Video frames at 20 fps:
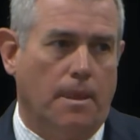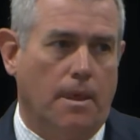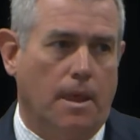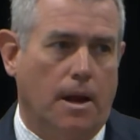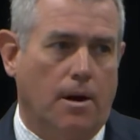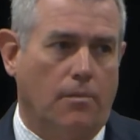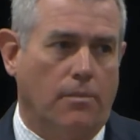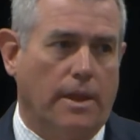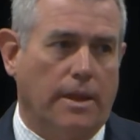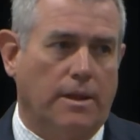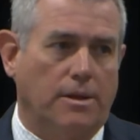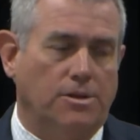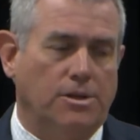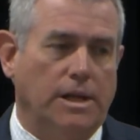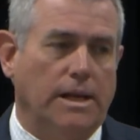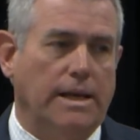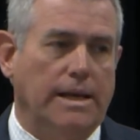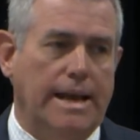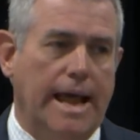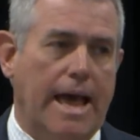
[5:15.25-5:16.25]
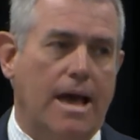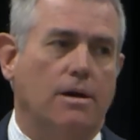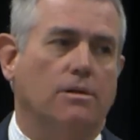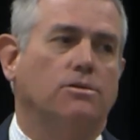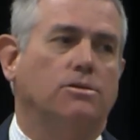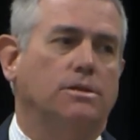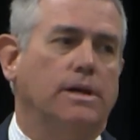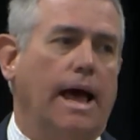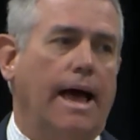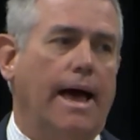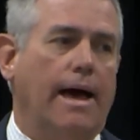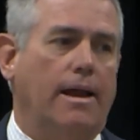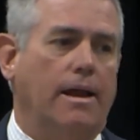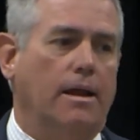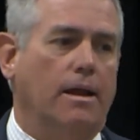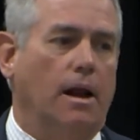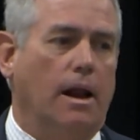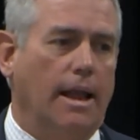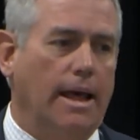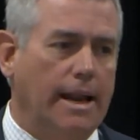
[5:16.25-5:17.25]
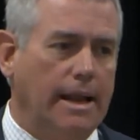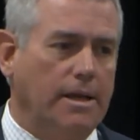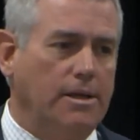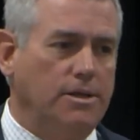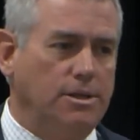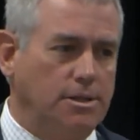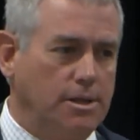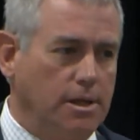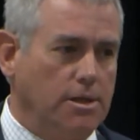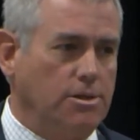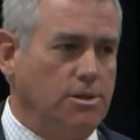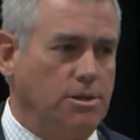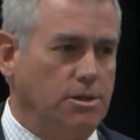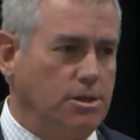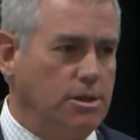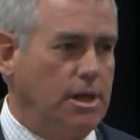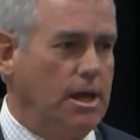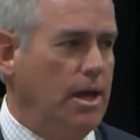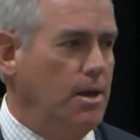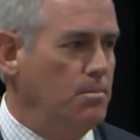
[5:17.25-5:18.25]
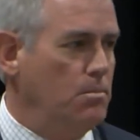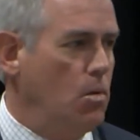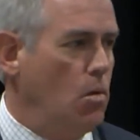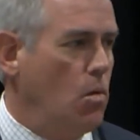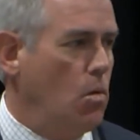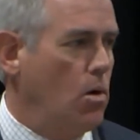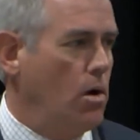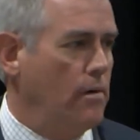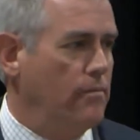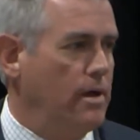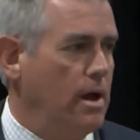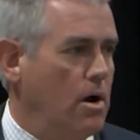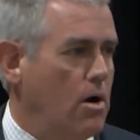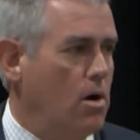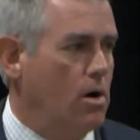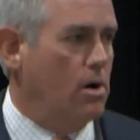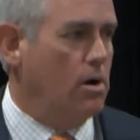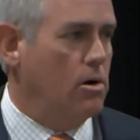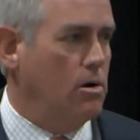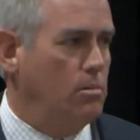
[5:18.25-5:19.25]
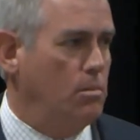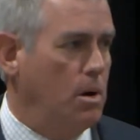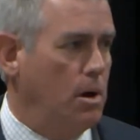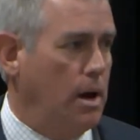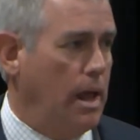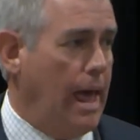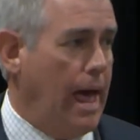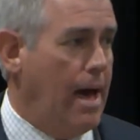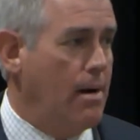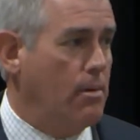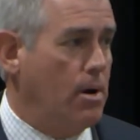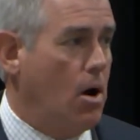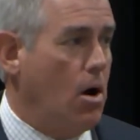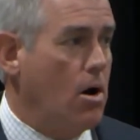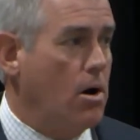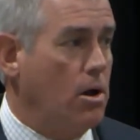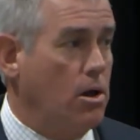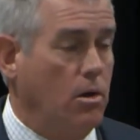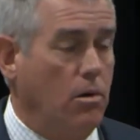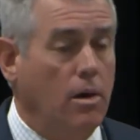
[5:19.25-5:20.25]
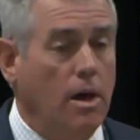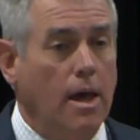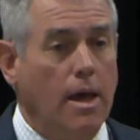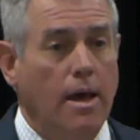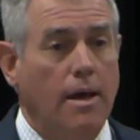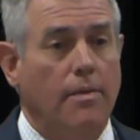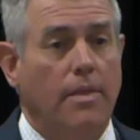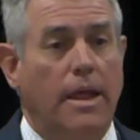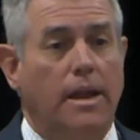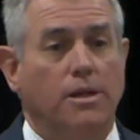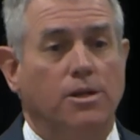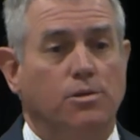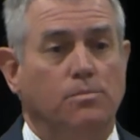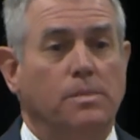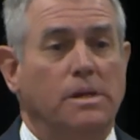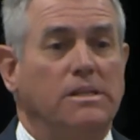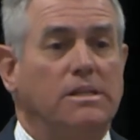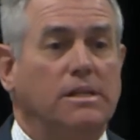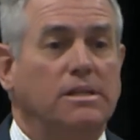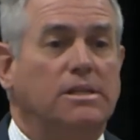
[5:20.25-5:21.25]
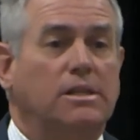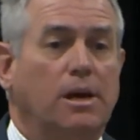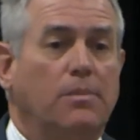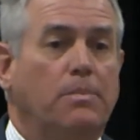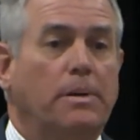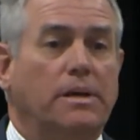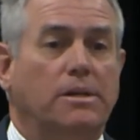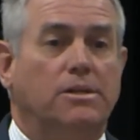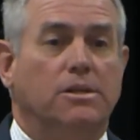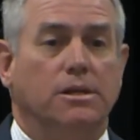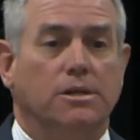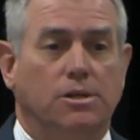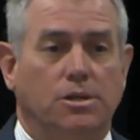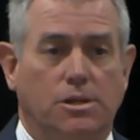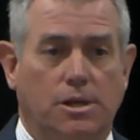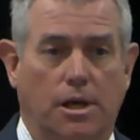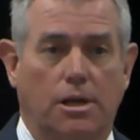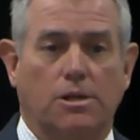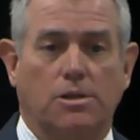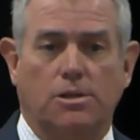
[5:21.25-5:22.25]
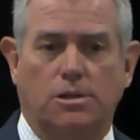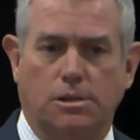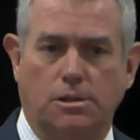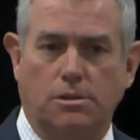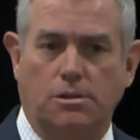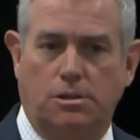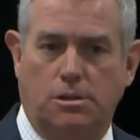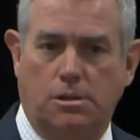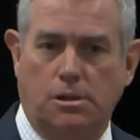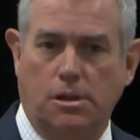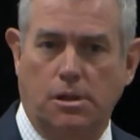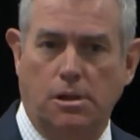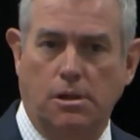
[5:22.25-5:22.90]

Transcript: I don't think there's any downside to letting citizens keep more of their hard-earned money. I would argue that as Mississippi's citizens